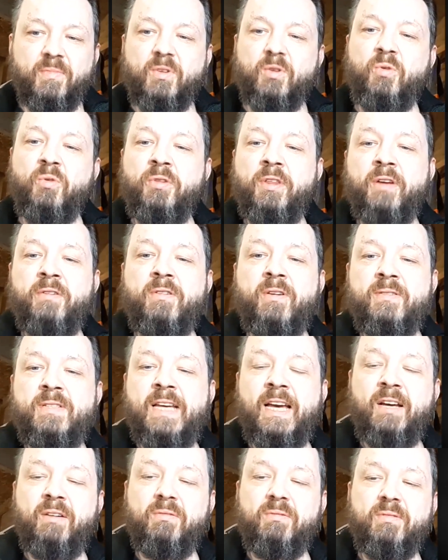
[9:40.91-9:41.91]
Although no
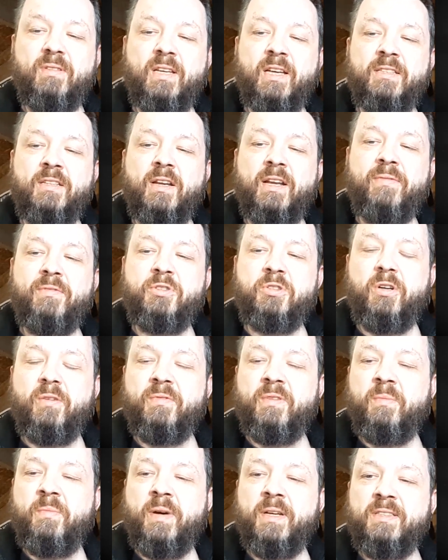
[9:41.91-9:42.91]
doubt, I don't have a shot of
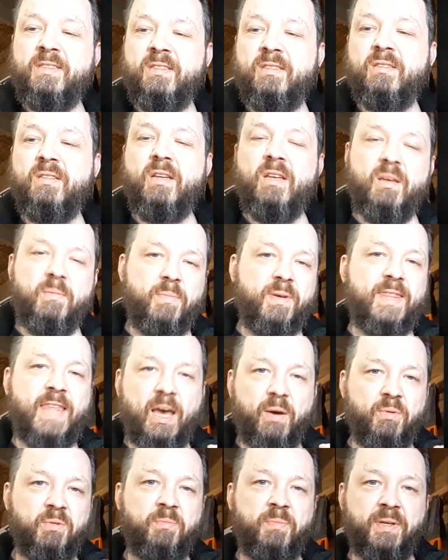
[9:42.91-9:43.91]
the button, but
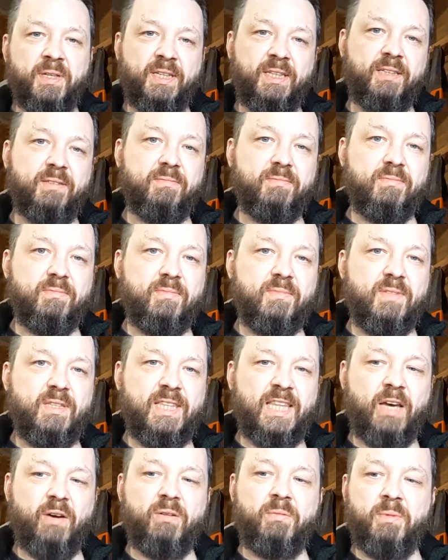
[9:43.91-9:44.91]
that would be
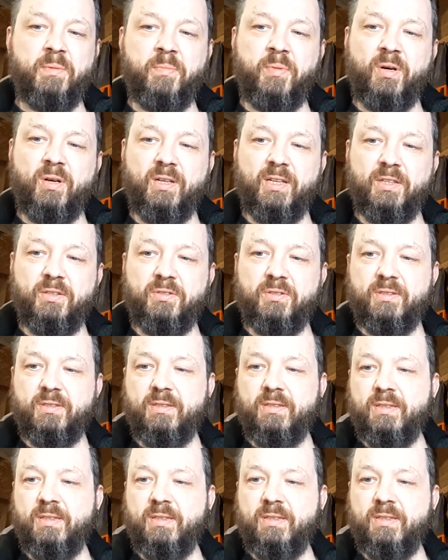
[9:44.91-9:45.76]
polished.